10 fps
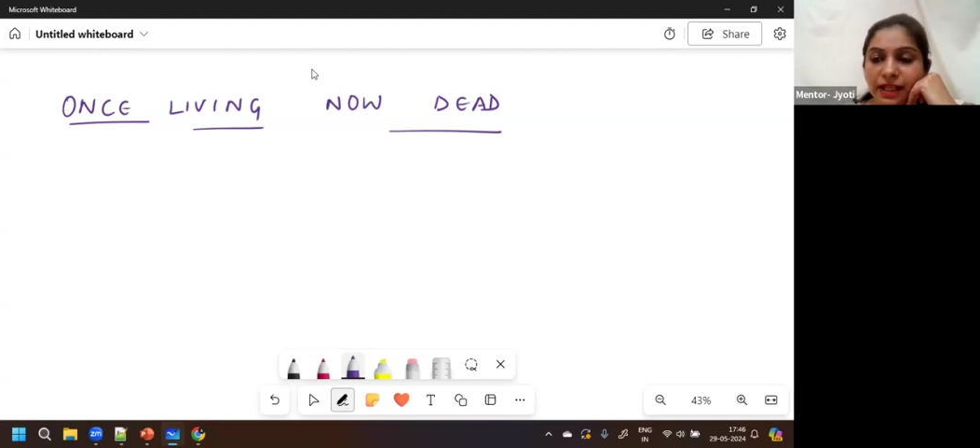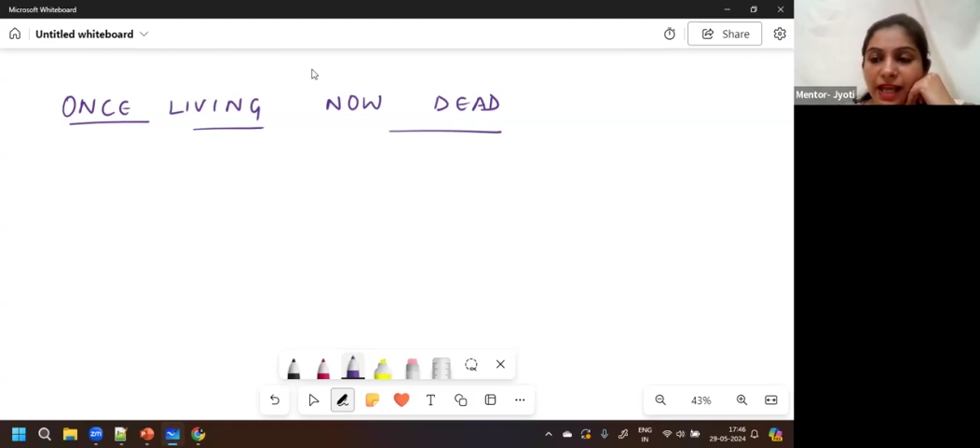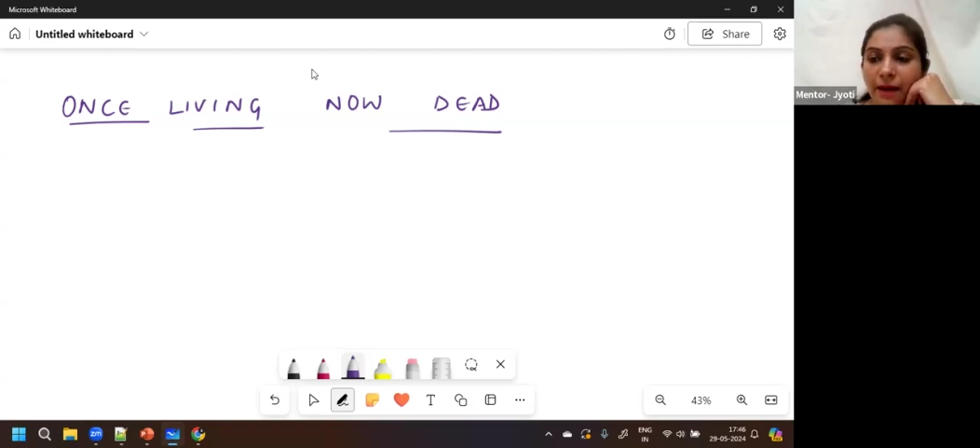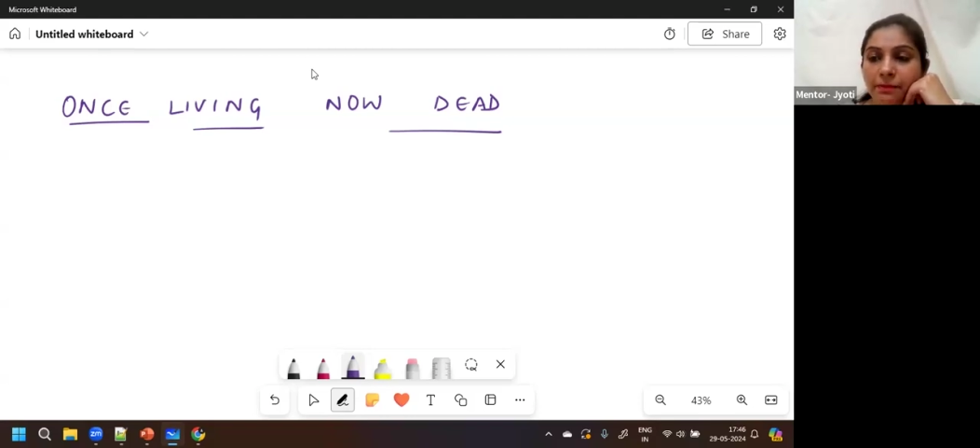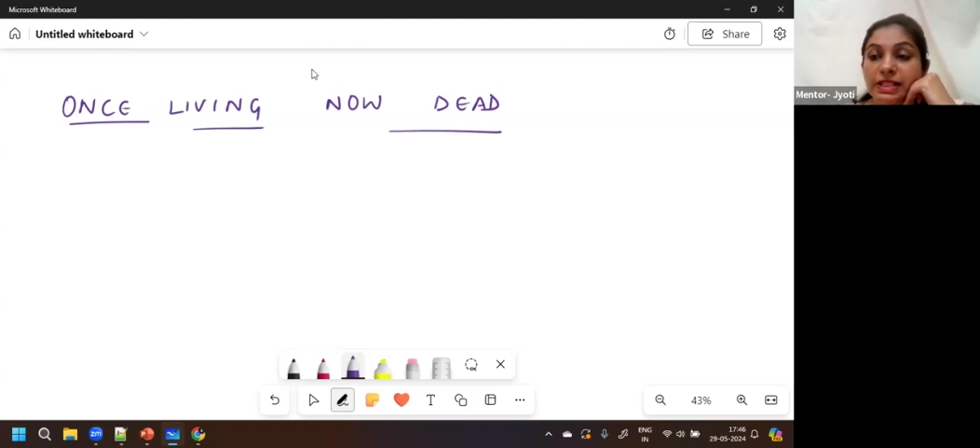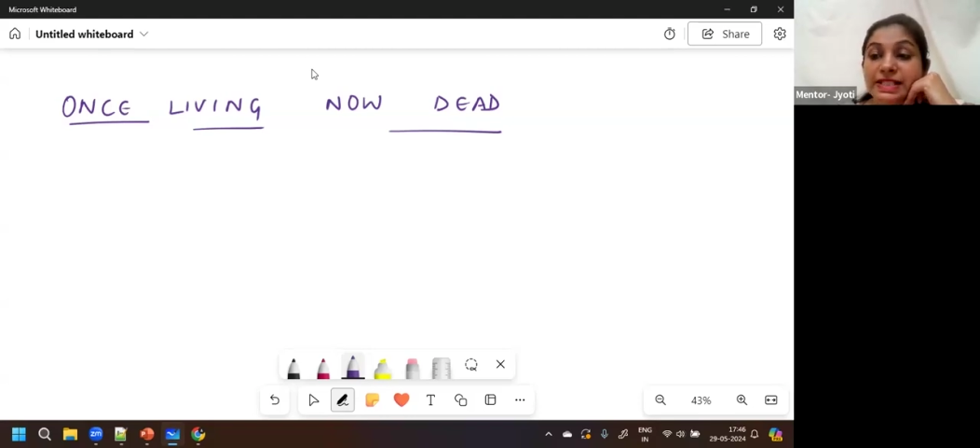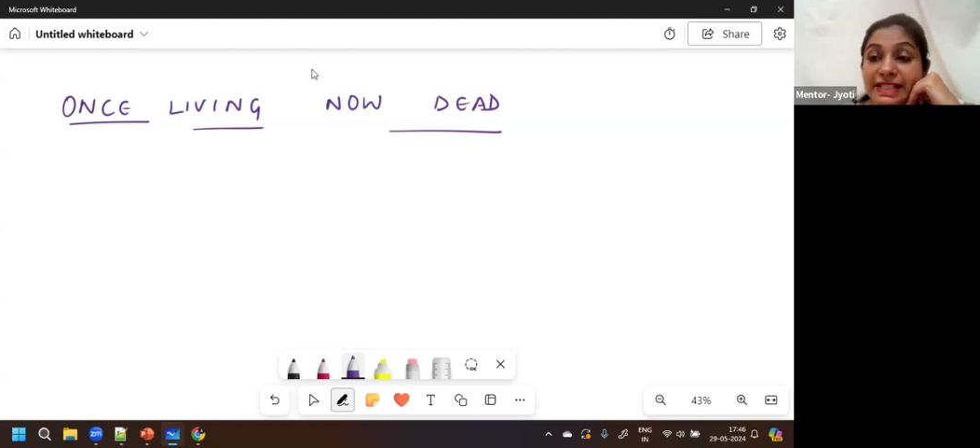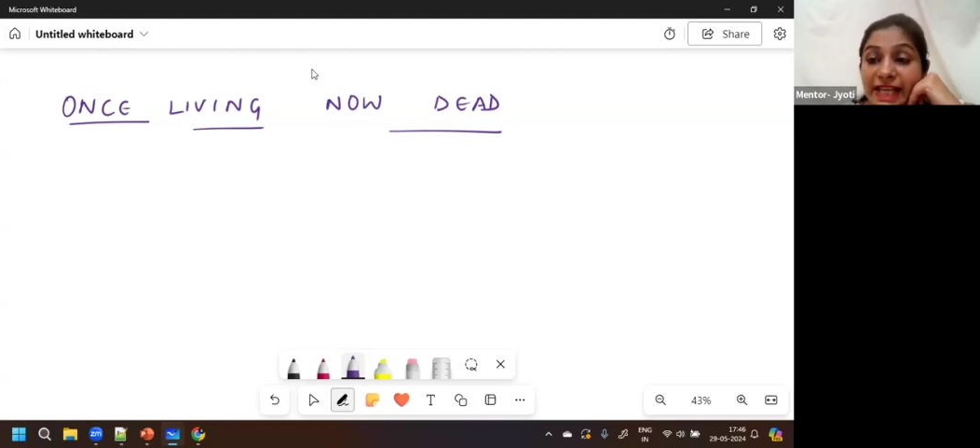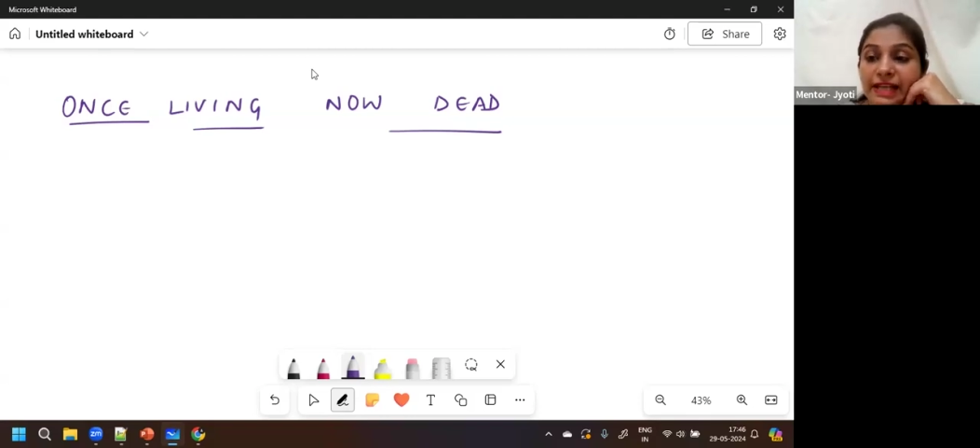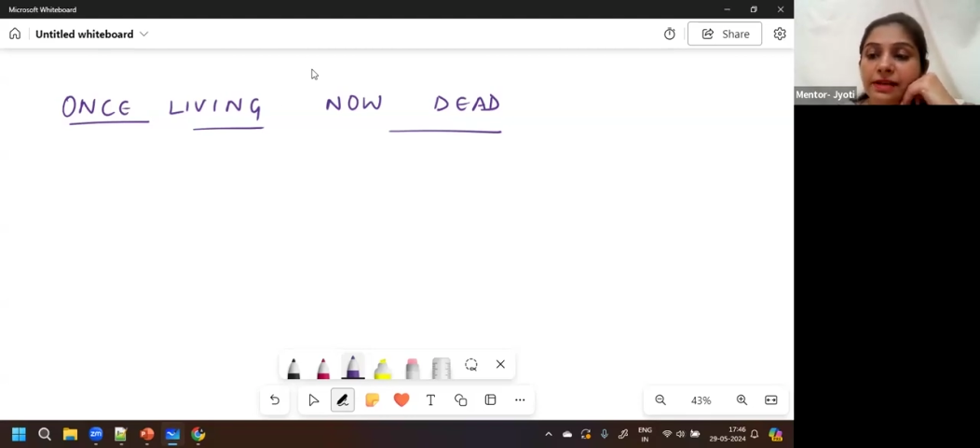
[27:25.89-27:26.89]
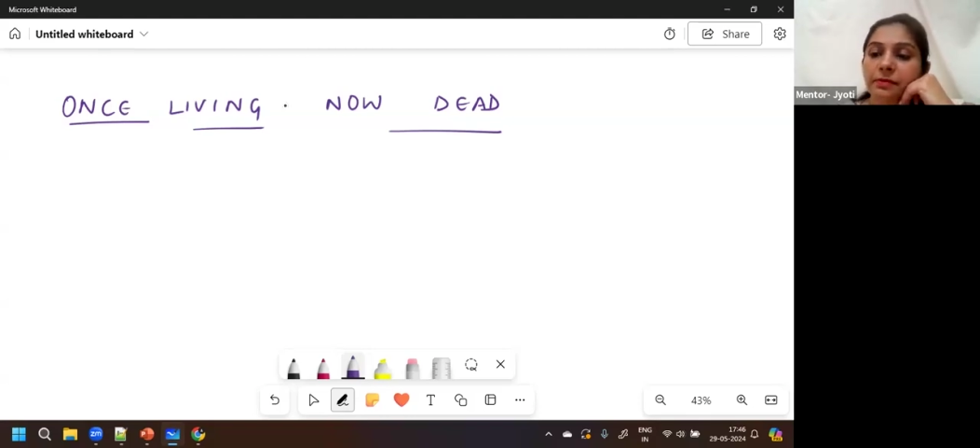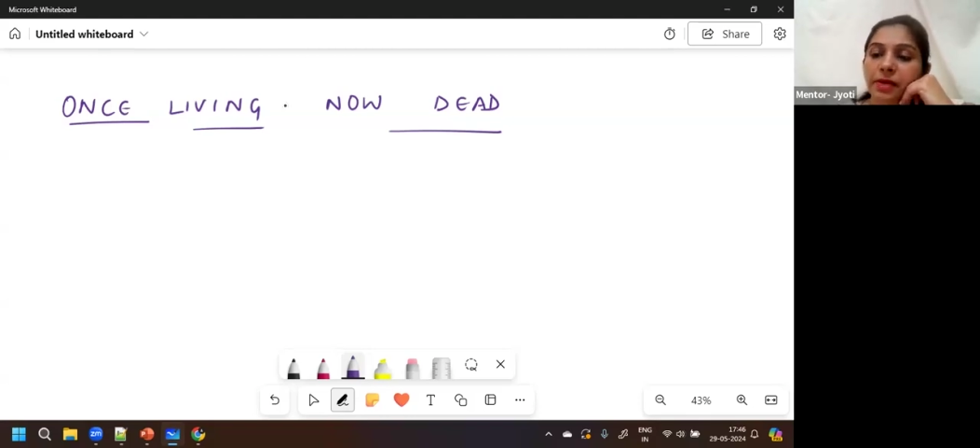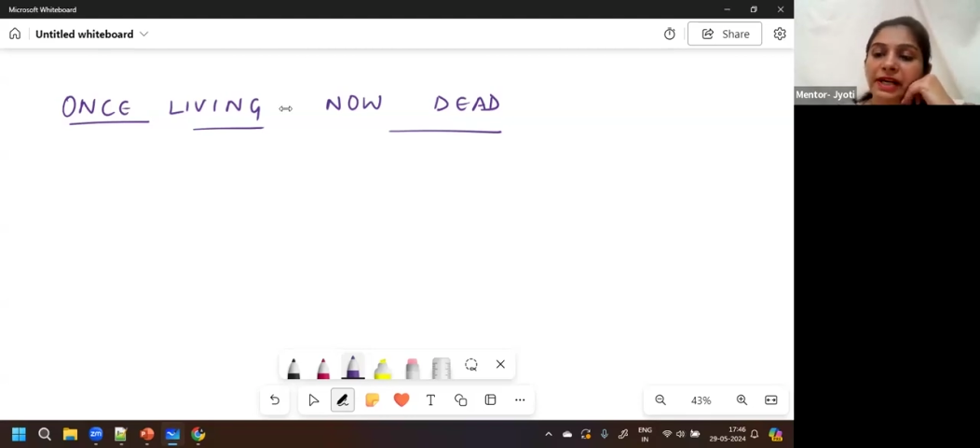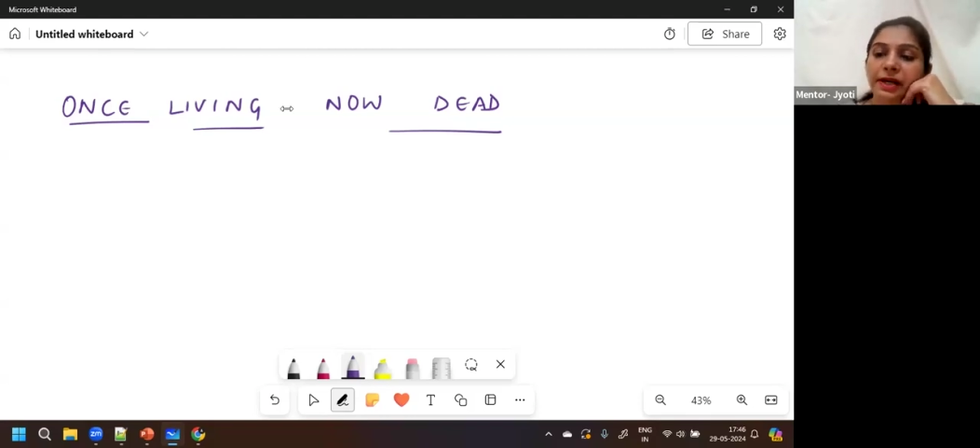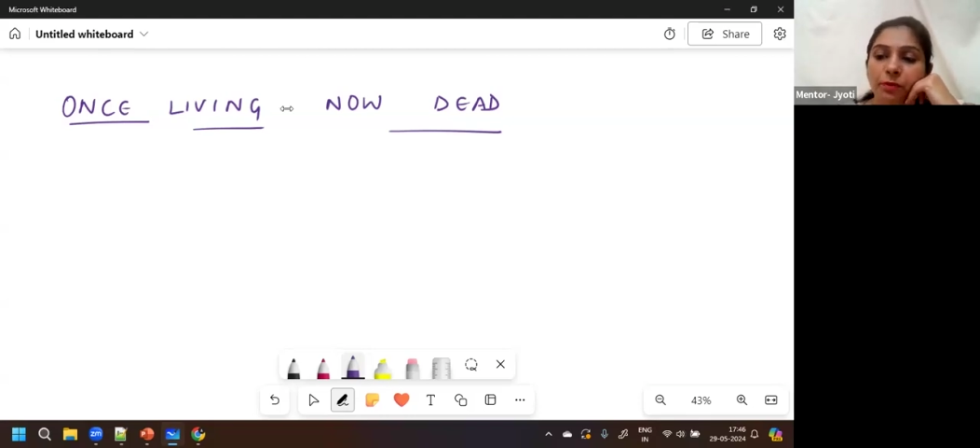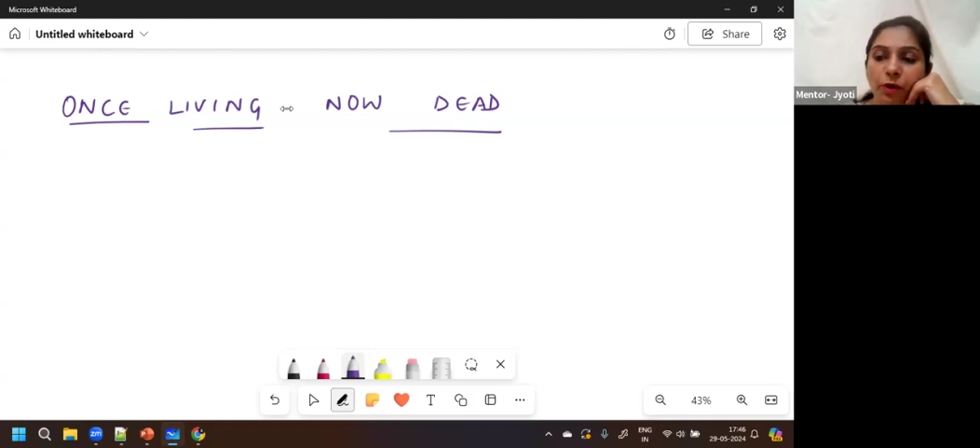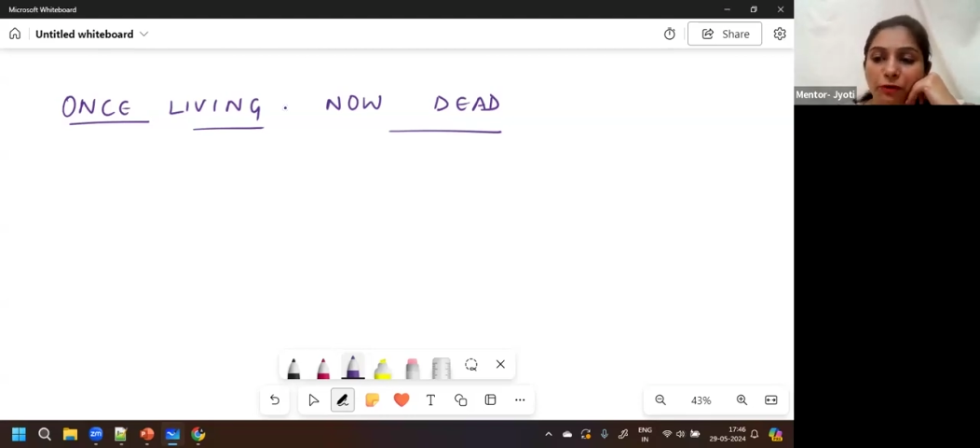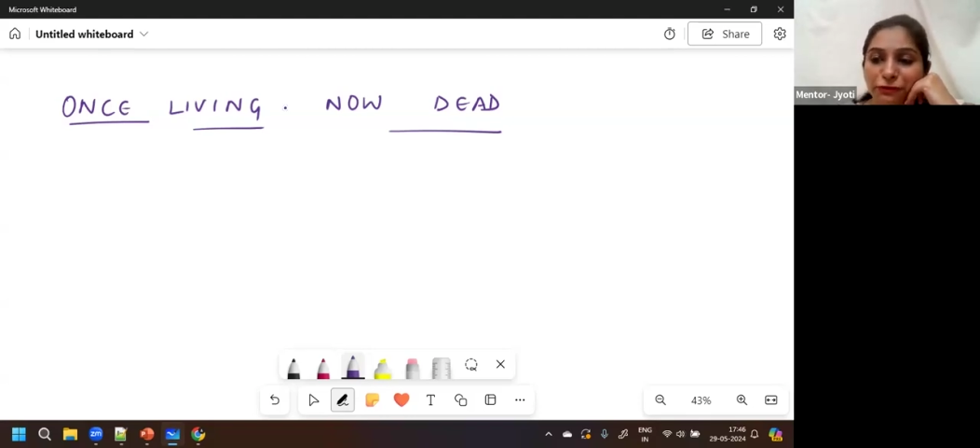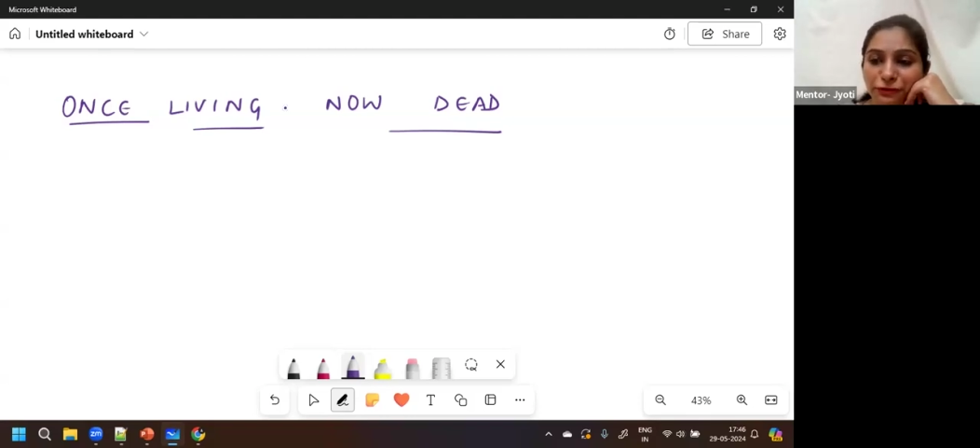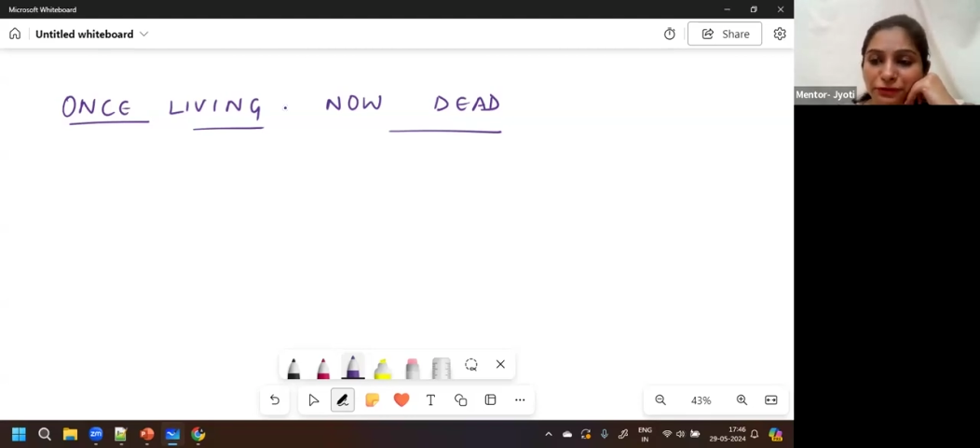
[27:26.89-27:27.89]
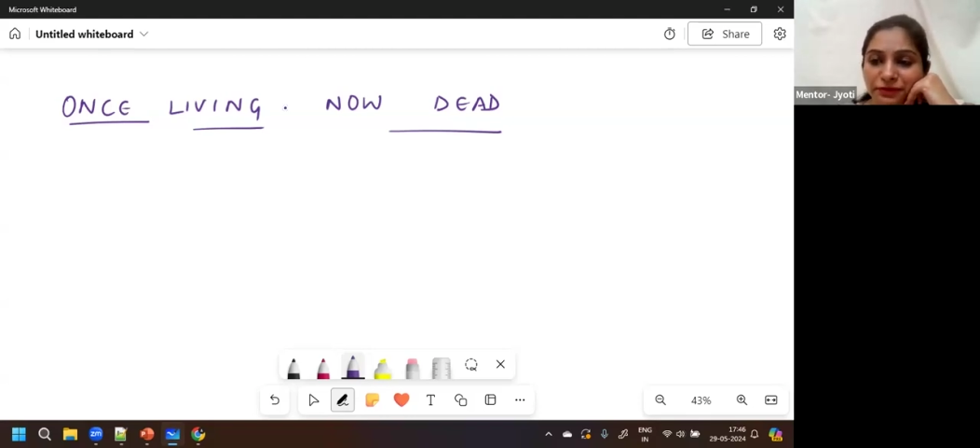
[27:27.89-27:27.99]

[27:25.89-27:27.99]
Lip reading: camel skin made up of.